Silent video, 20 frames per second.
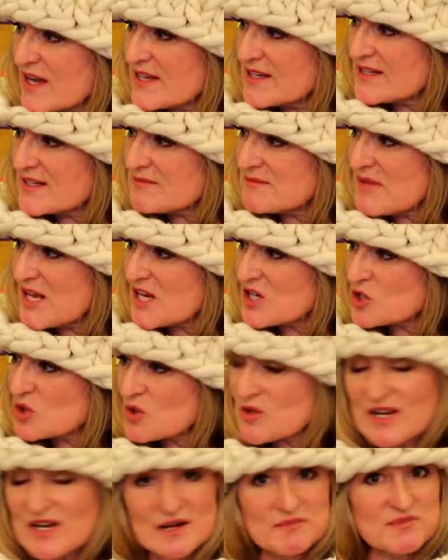can make
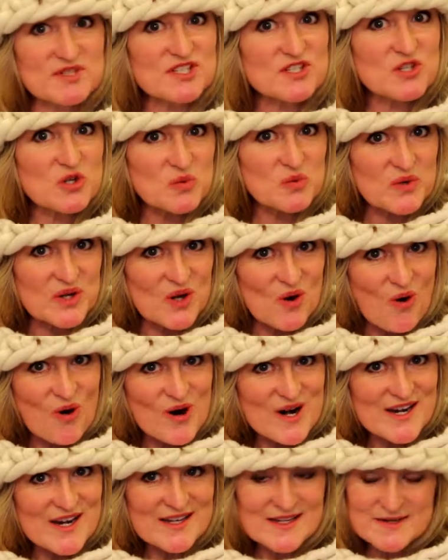sure that I'm still
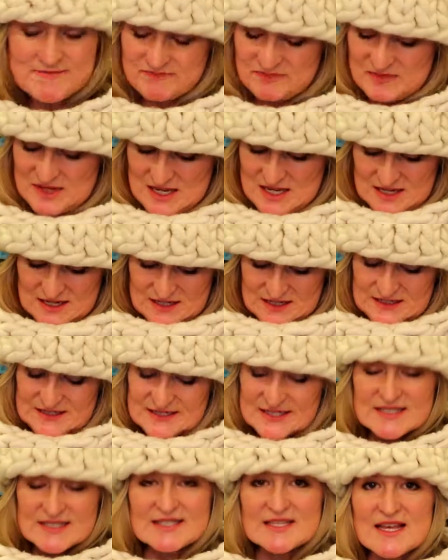recording,
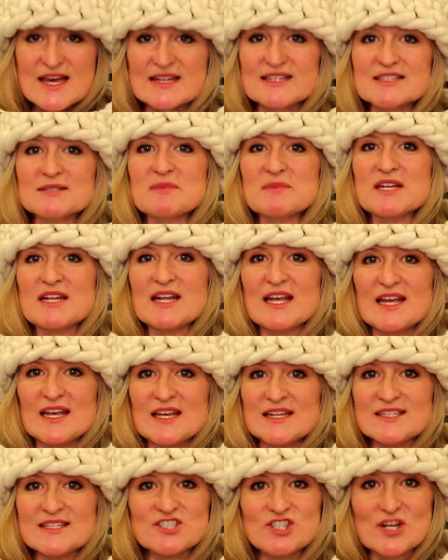since that has been
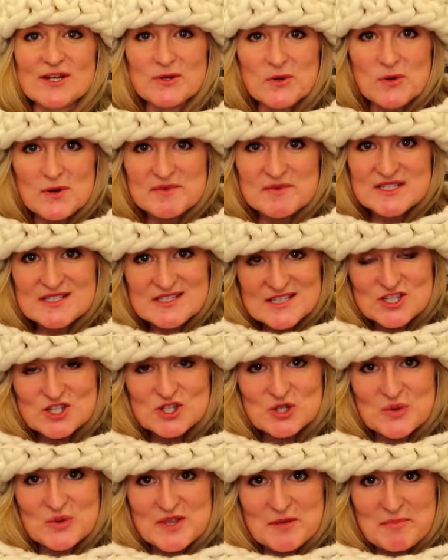a ginormous
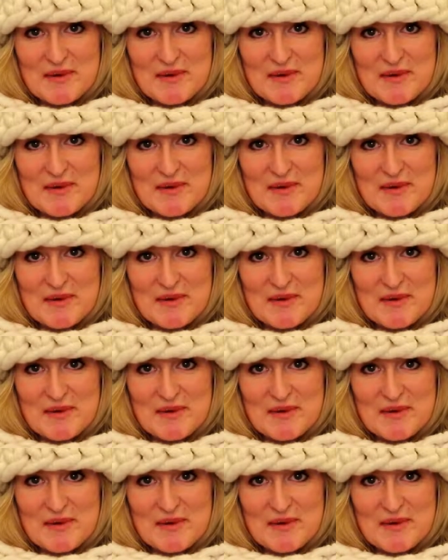issue in the